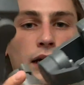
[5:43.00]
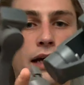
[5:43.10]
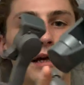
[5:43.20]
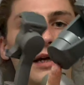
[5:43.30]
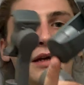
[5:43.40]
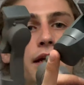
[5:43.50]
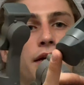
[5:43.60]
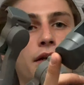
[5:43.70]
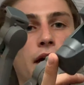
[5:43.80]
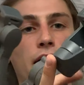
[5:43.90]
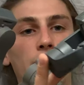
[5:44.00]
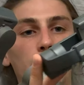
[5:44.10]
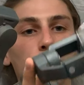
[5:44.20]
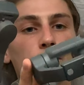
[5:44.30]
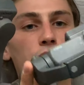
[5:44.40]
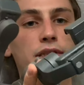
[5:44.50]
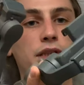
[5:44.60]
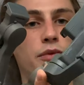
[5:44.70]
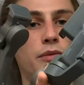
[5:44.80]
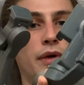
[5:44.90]
and I had to basically
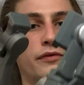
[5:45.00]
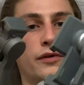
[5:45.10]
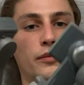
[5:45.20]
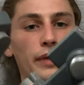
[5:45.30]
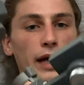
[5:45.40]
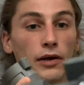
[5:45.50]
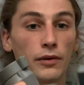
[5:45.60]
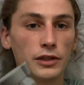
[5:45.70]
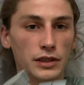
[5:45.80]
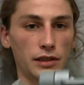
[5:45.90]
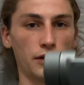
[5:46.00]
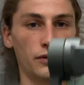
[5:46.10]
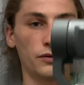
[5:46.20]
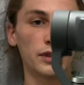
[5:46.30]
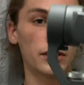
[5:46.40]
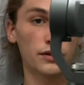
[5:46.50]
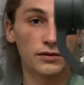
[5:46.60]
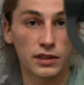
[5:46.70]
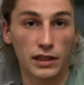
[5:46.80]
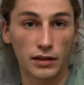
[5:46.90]
put my phone backwards and then only could
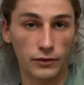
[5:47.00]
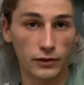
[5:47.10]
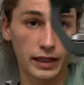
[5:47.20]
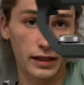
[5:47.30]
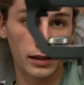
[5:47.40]
use the gimbal like